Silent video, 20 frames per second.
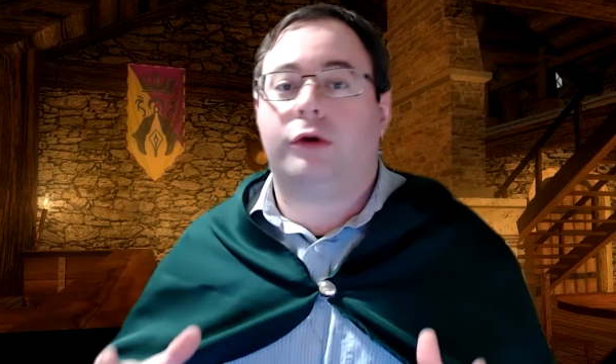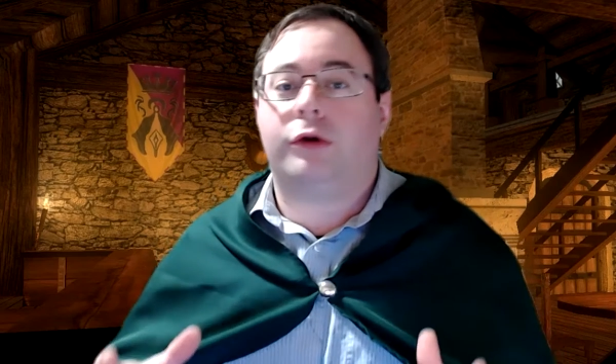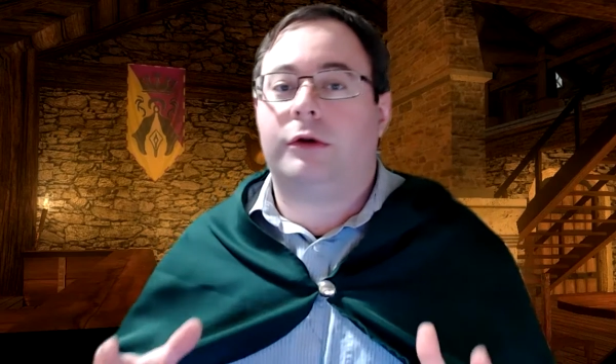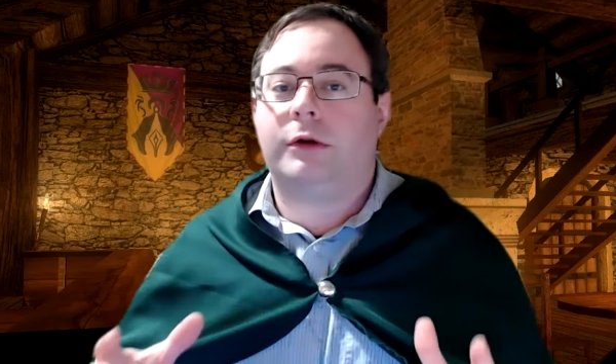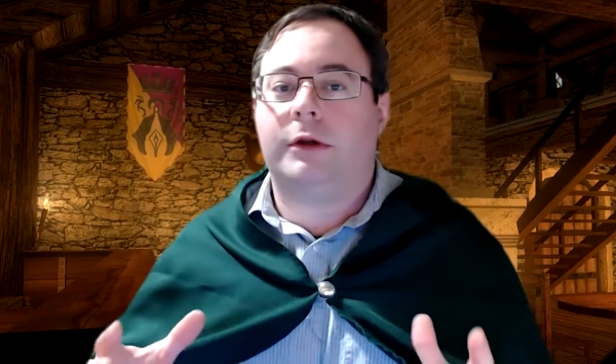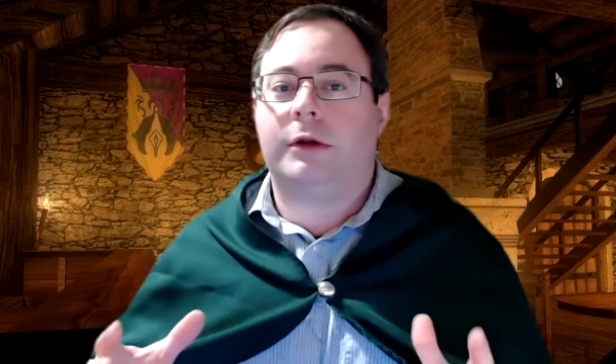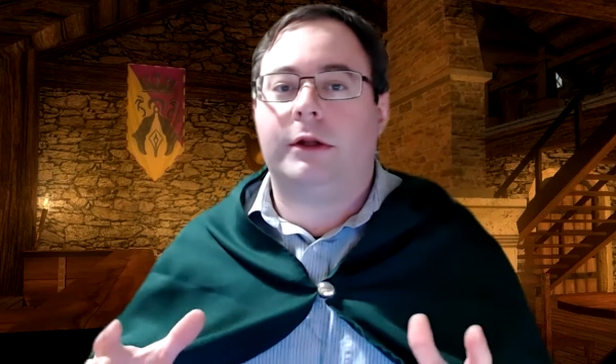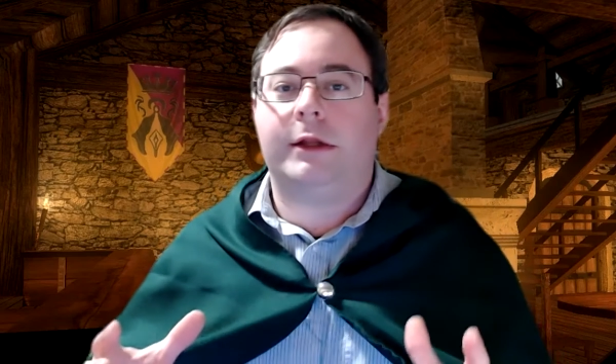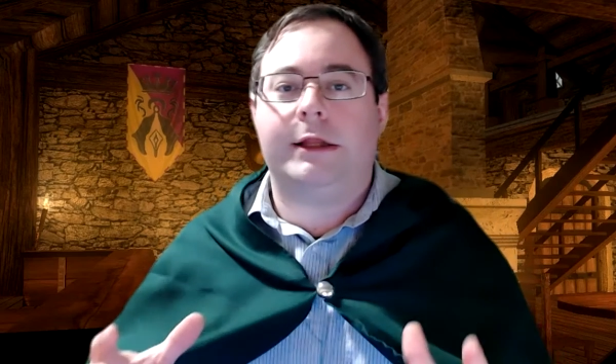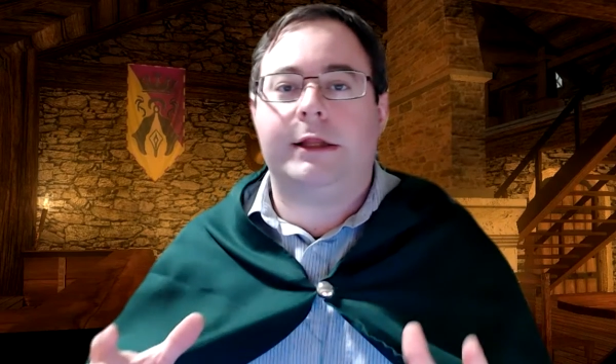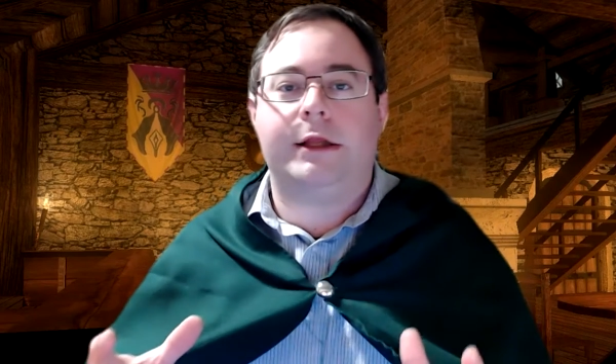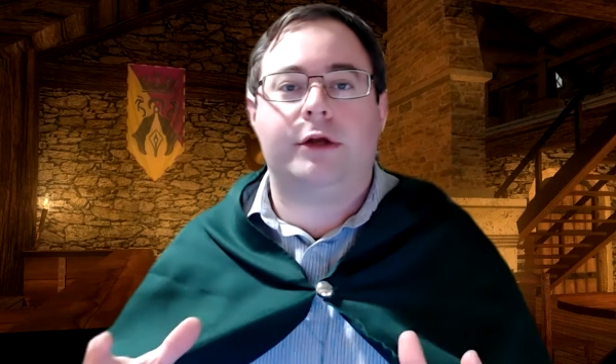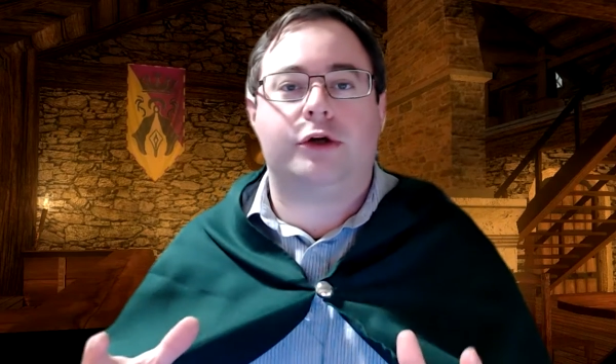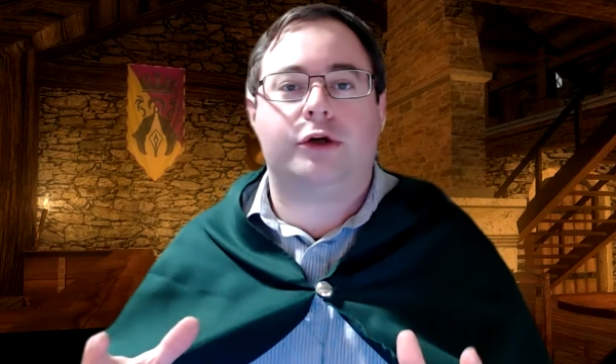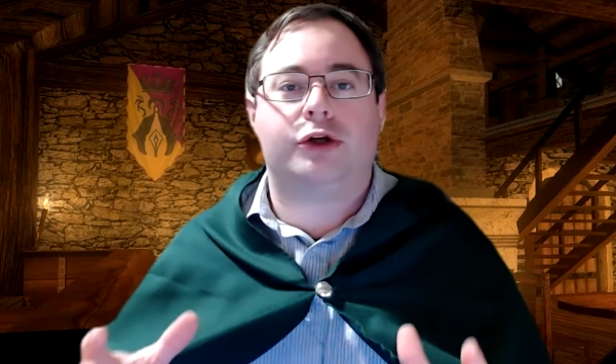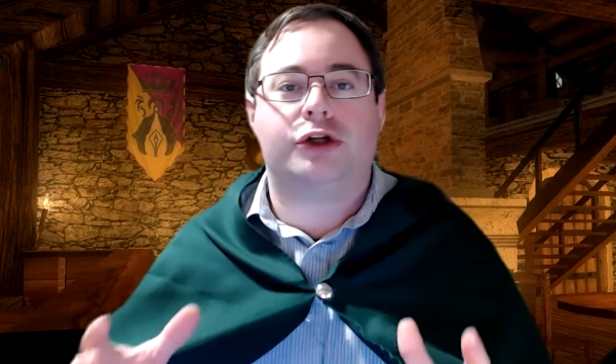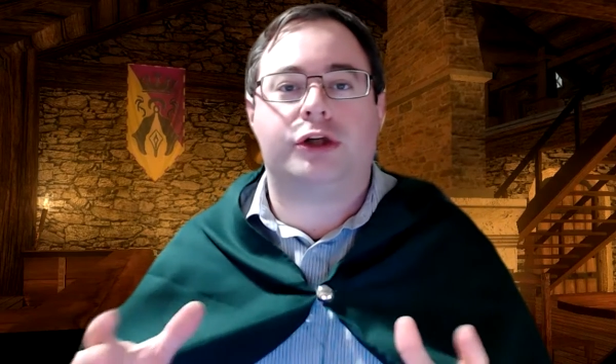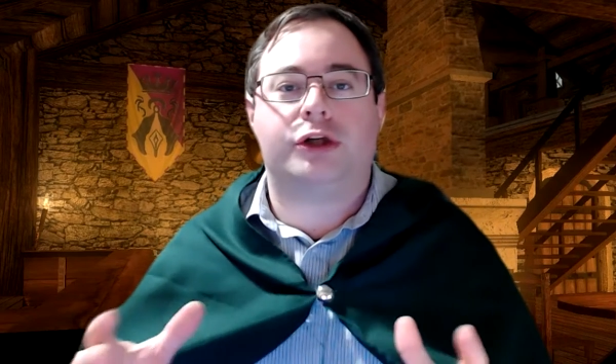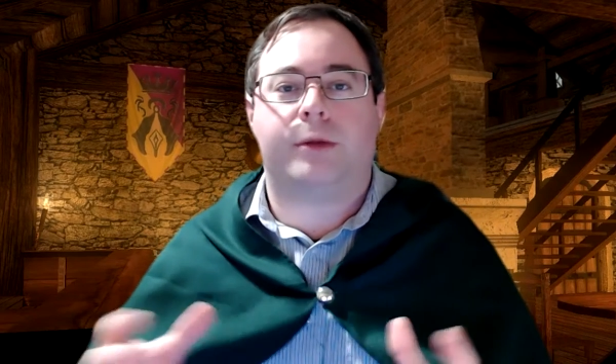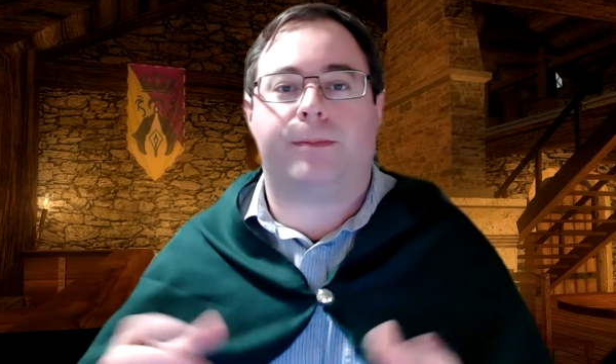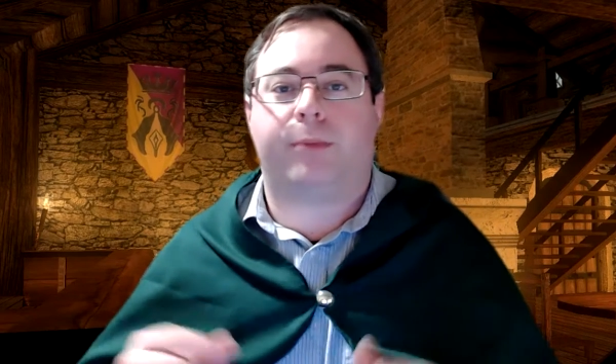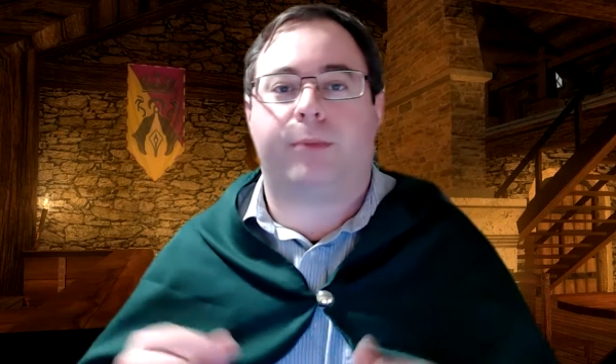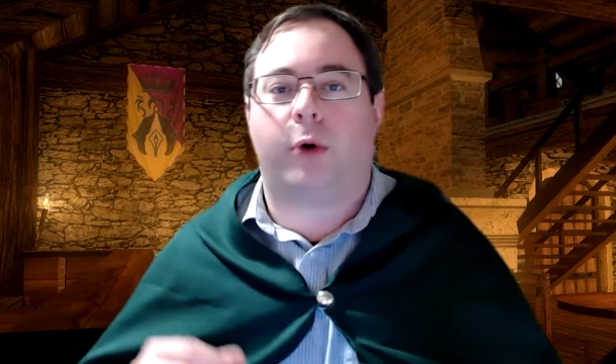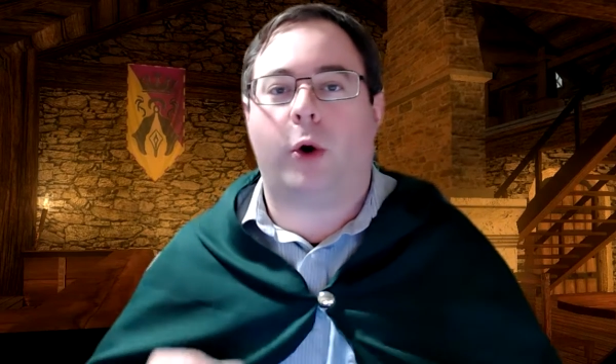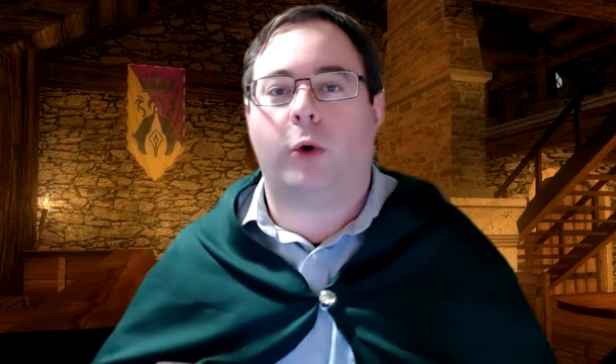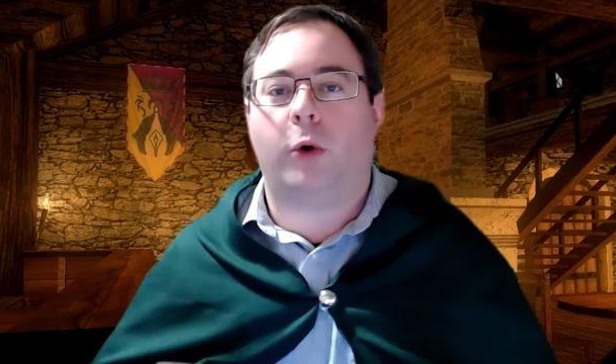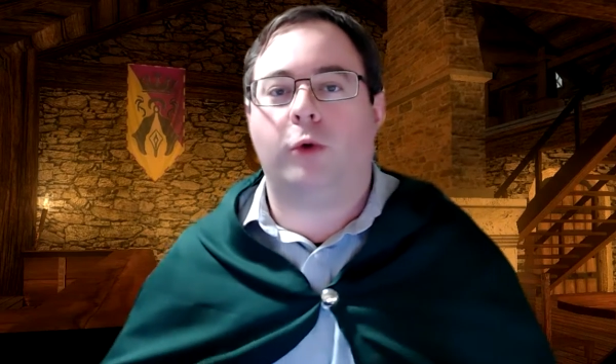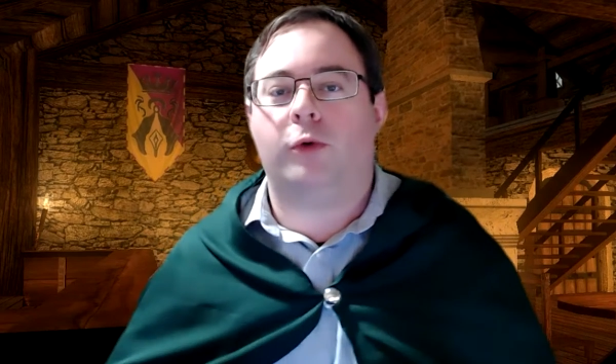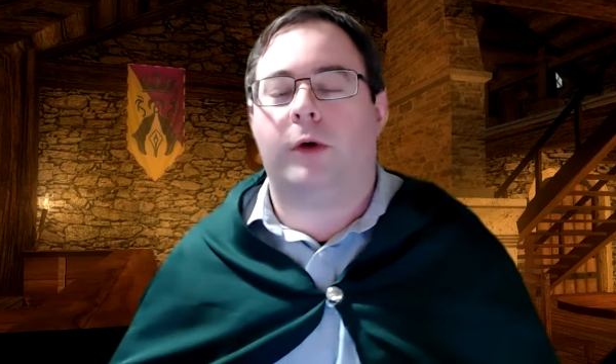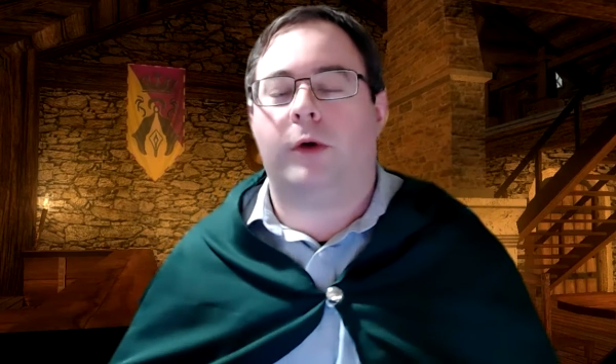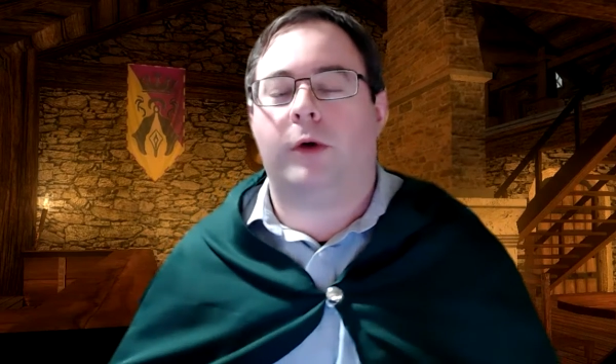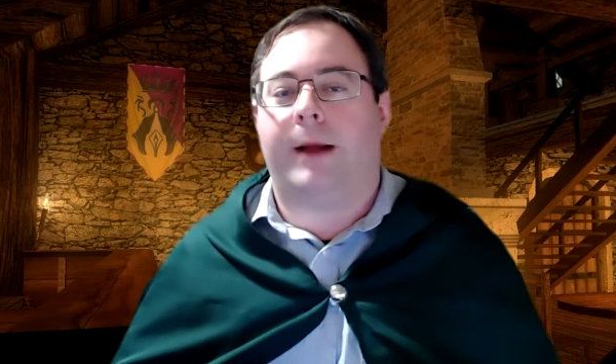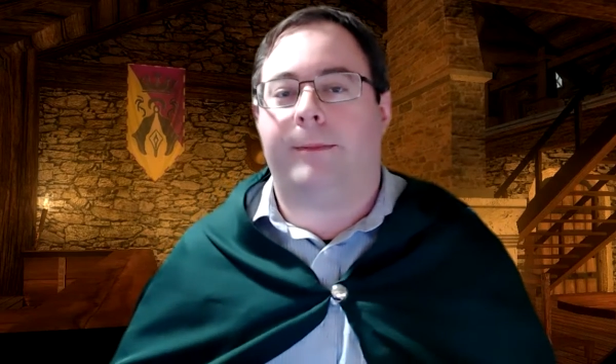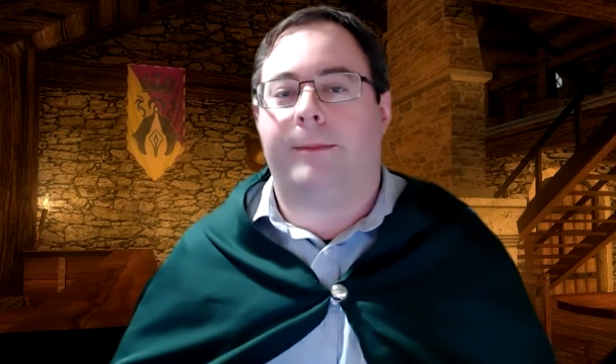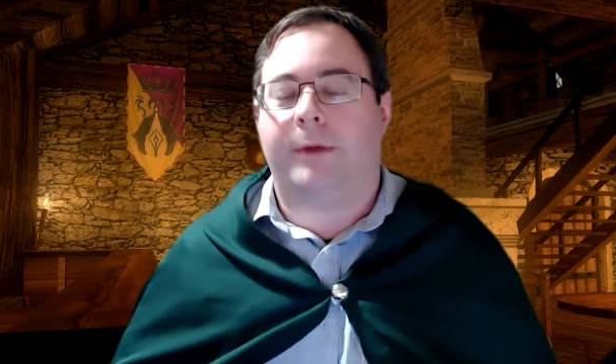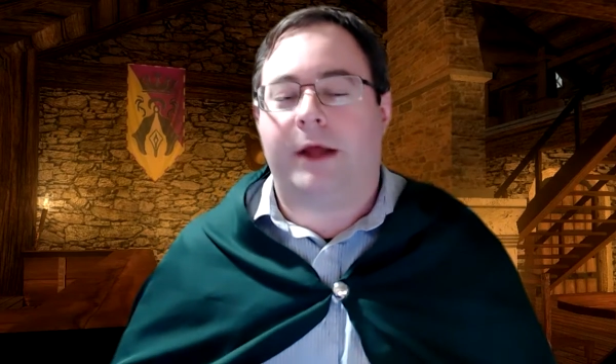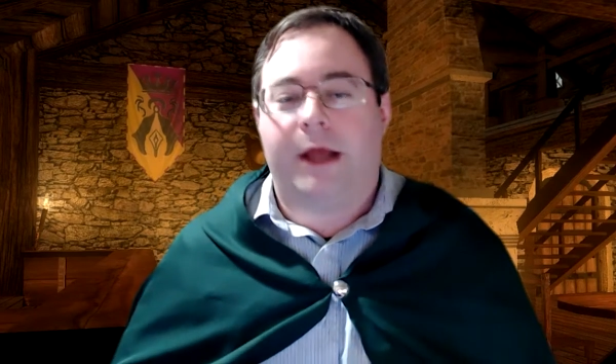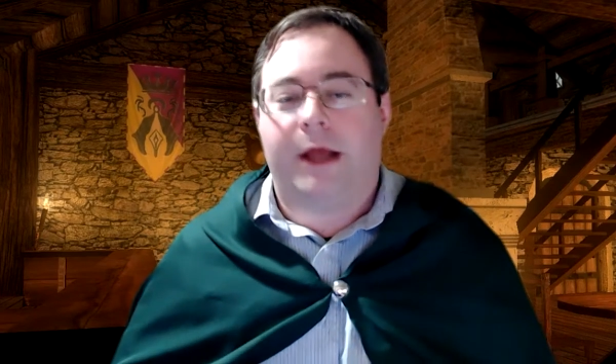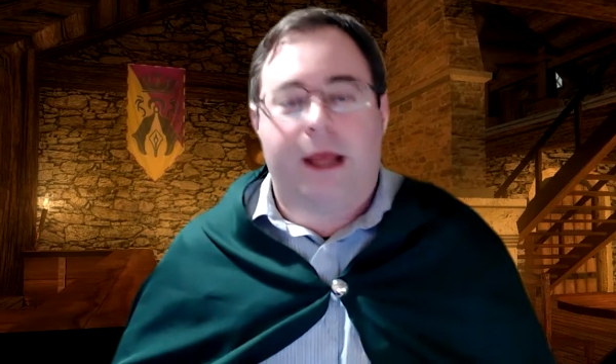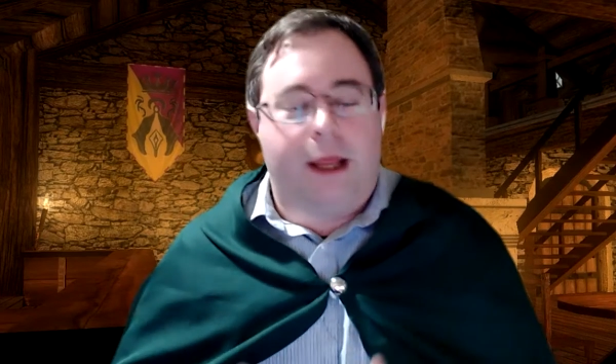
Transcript: Leadership Program.